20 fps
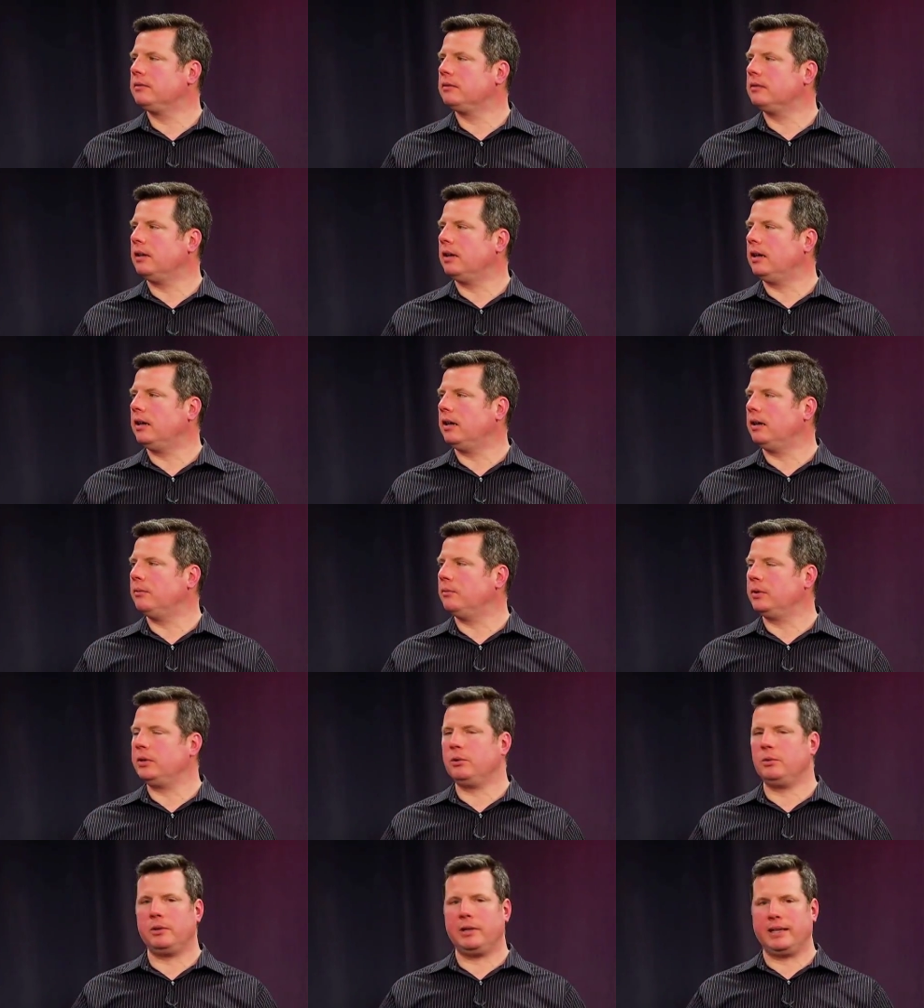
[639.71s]
Um, when
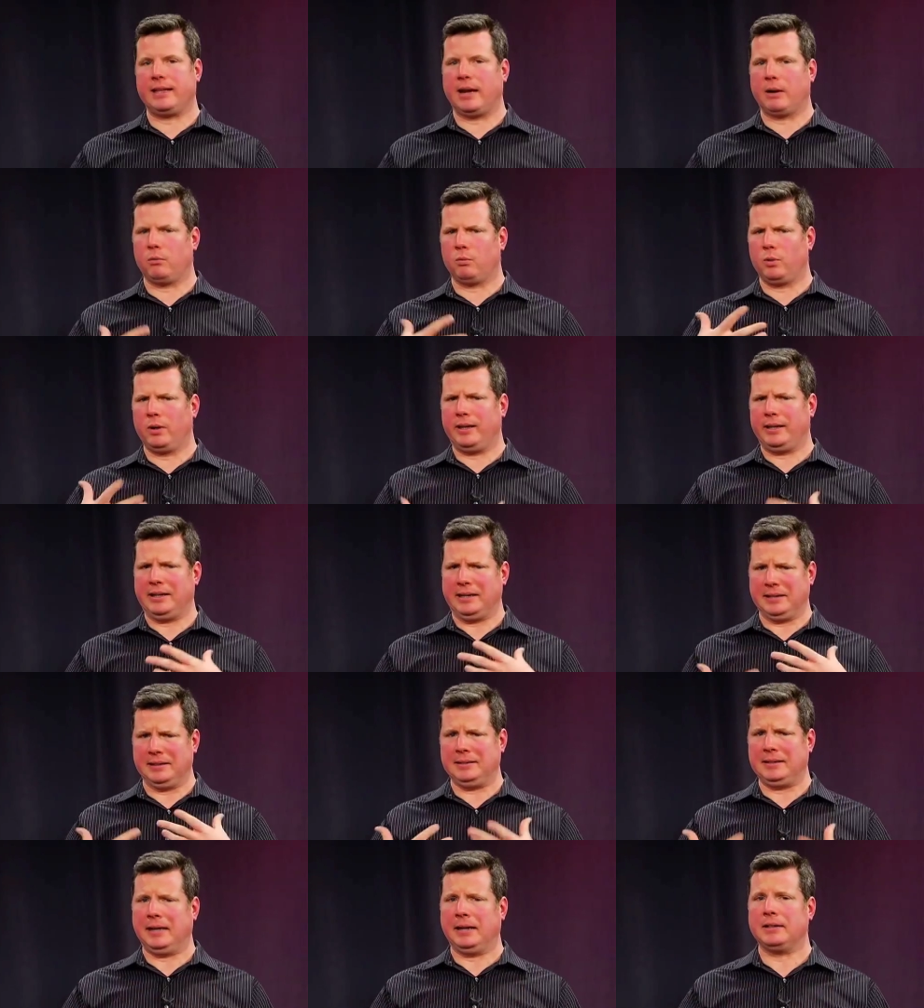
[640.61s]
you get that really
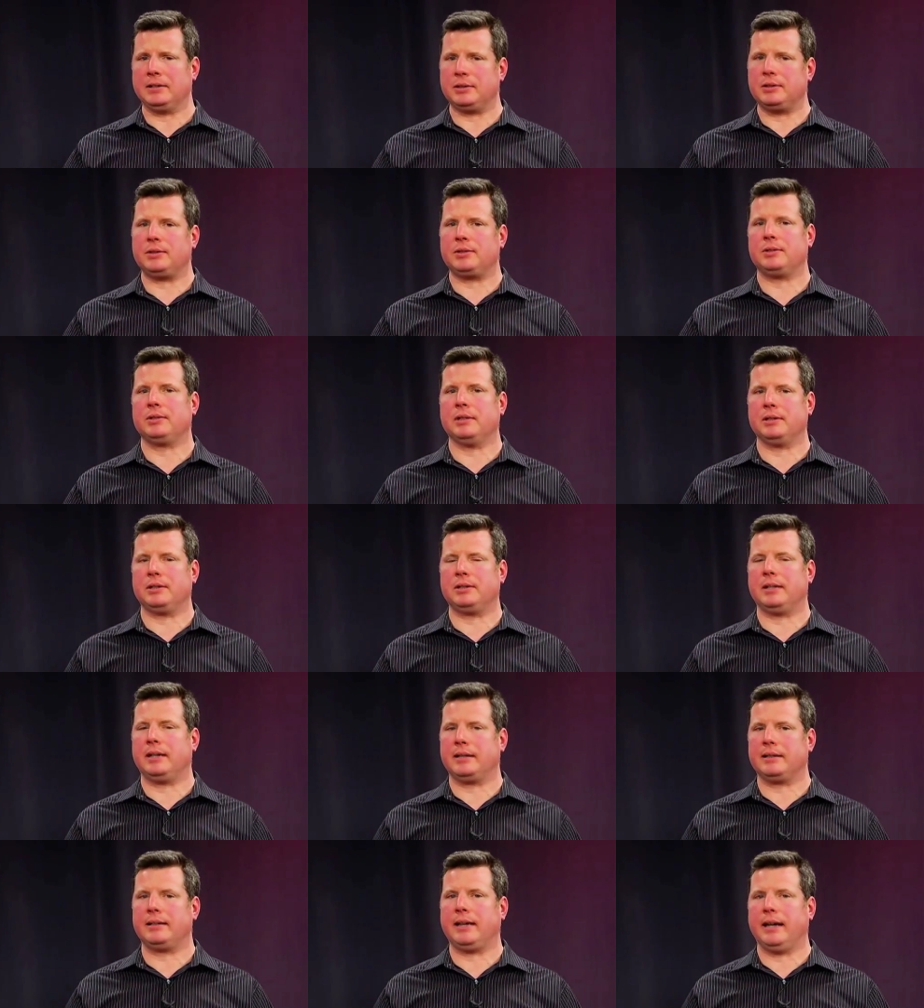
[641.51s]
intense
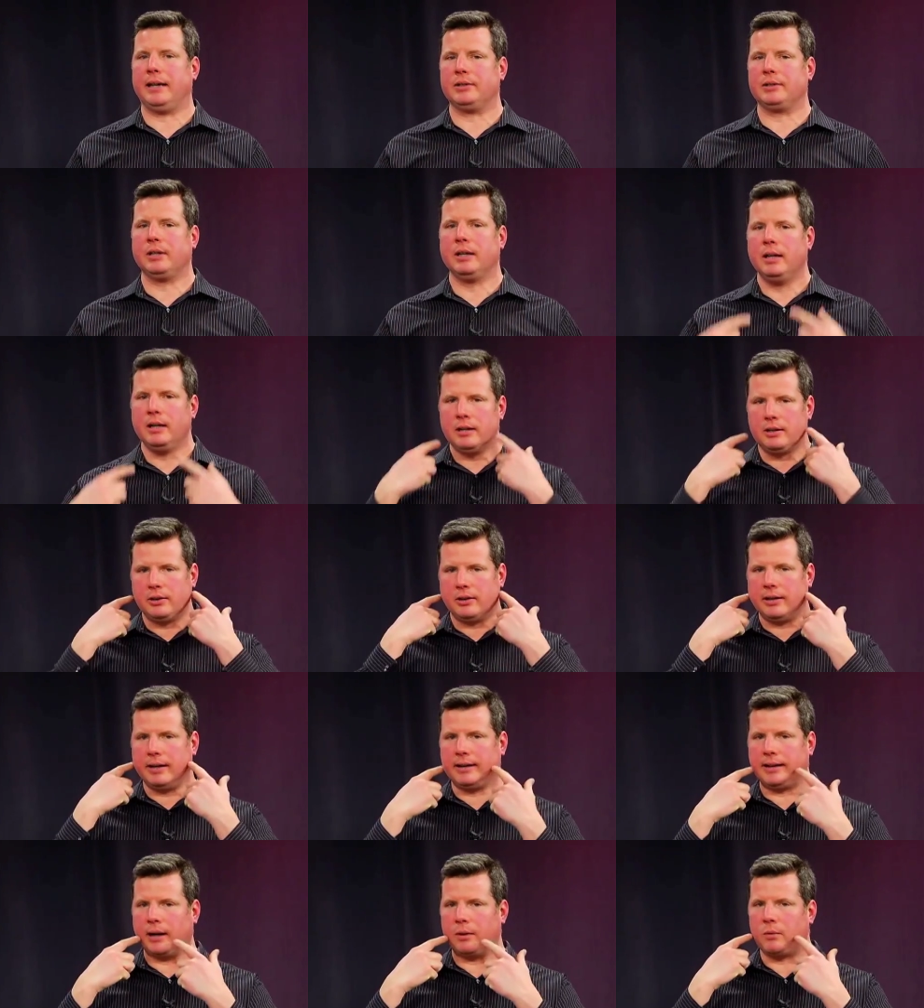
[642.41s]
acidic taste, you're
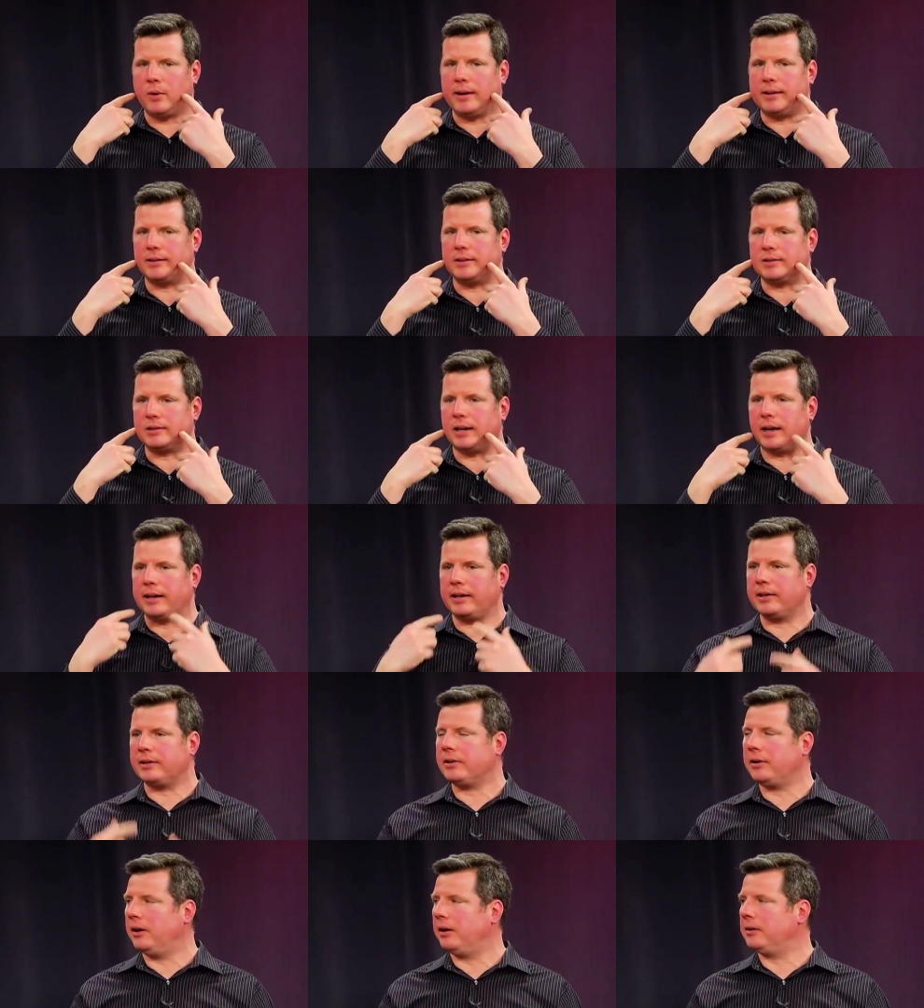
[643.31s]
getting that right on the side of
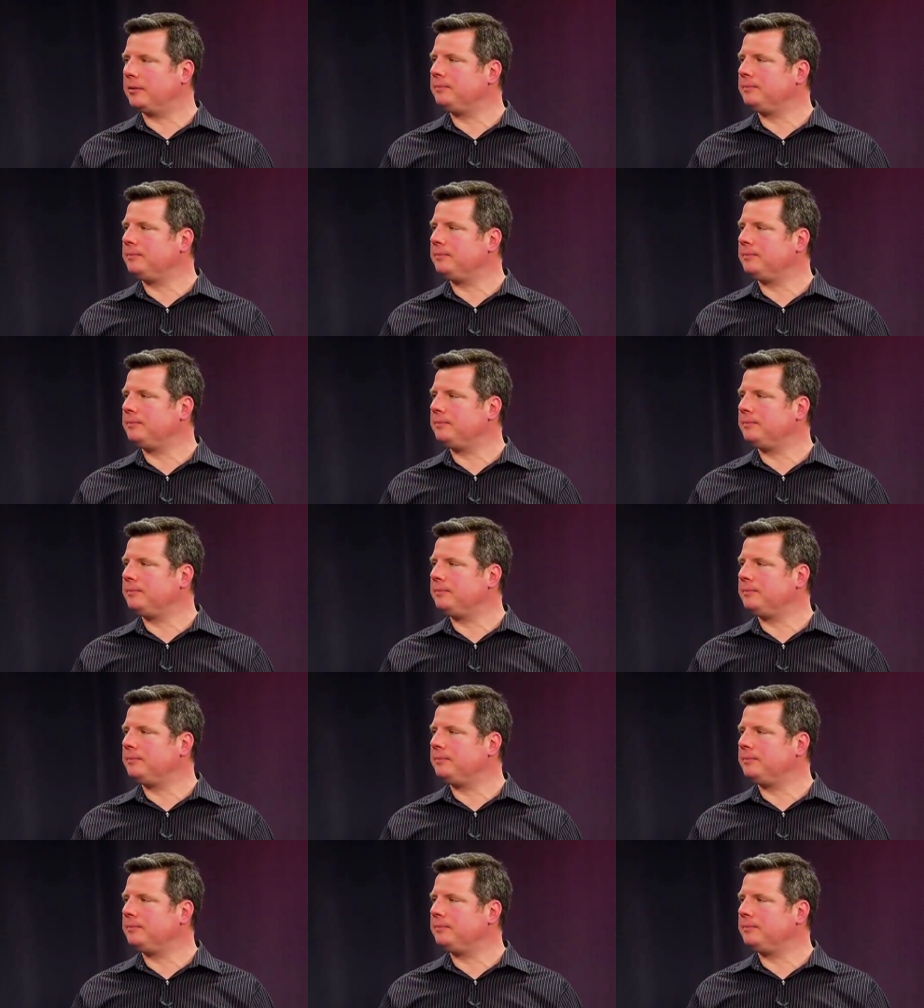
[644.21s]
the tongue.